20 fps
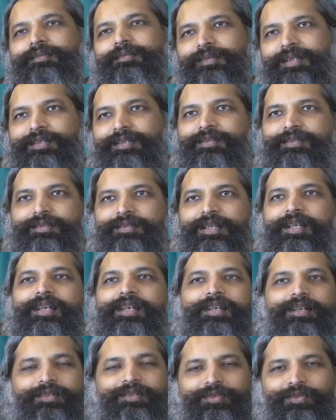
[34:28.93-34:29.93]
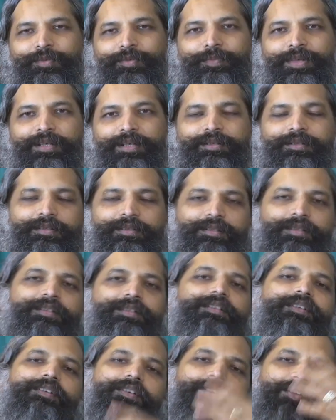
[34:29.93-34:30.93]
That's silly, it's stupid.
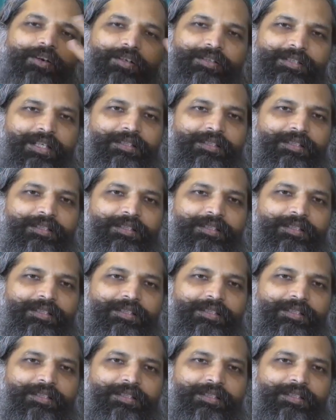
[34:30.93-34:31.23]
On